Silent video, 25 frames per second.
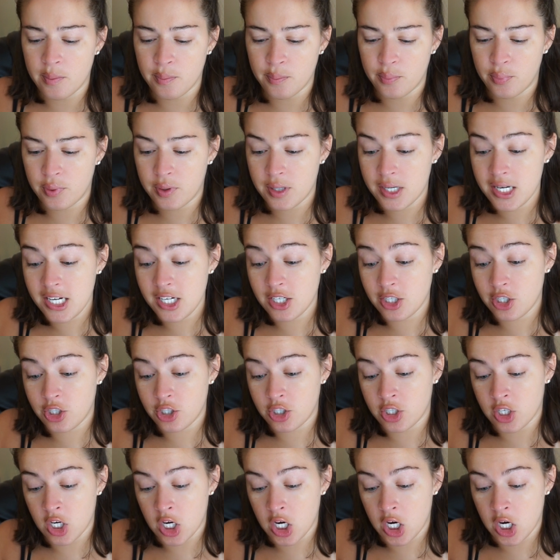I'm pretty
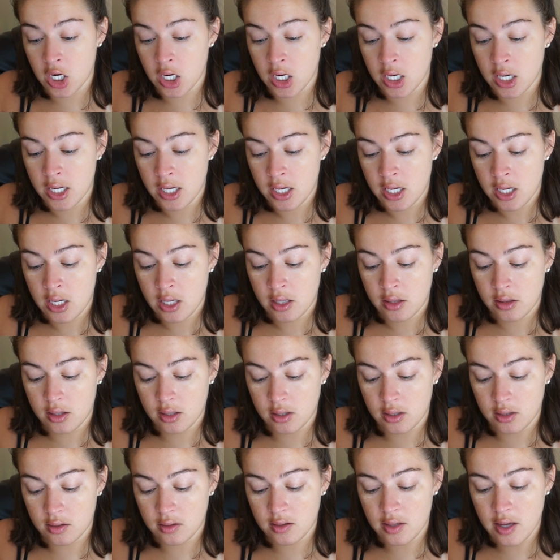sure
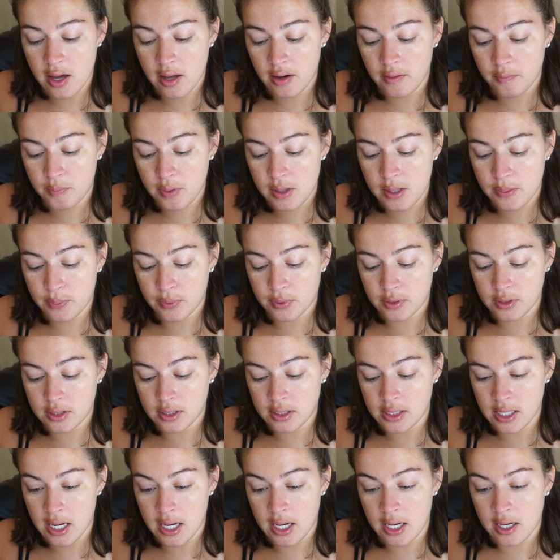that a lot of people
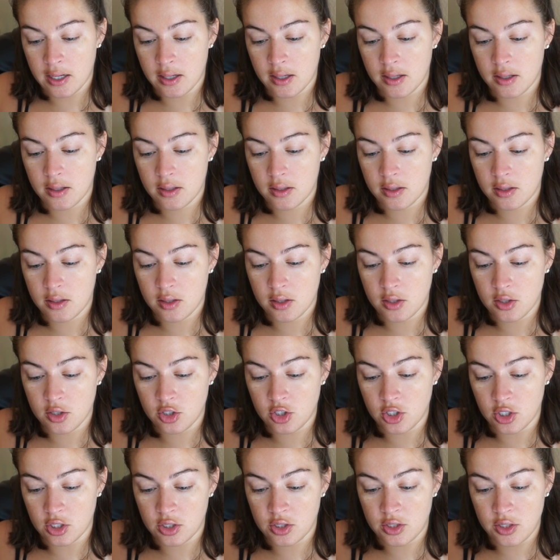say
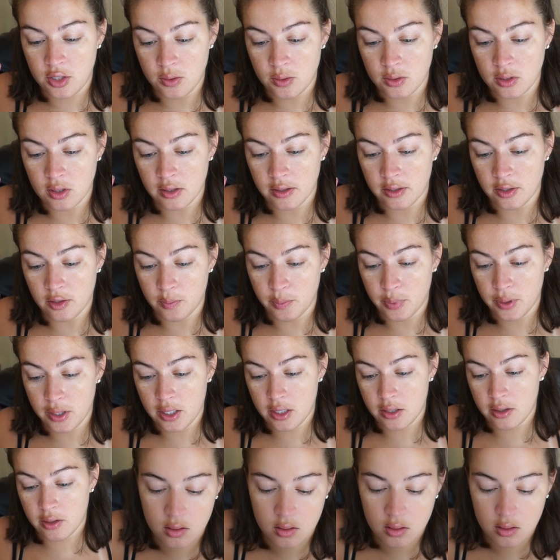just use a little
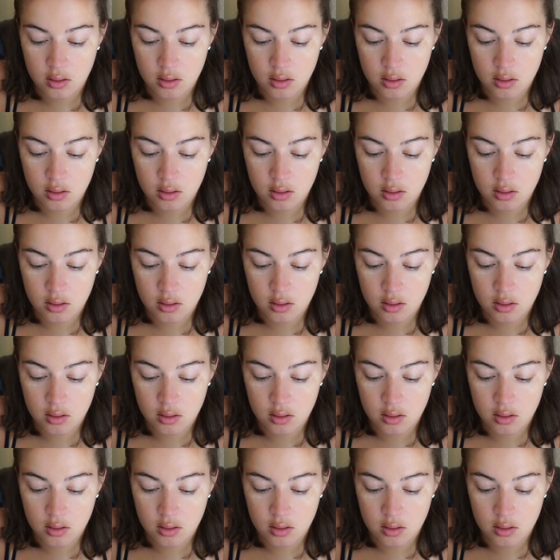bit.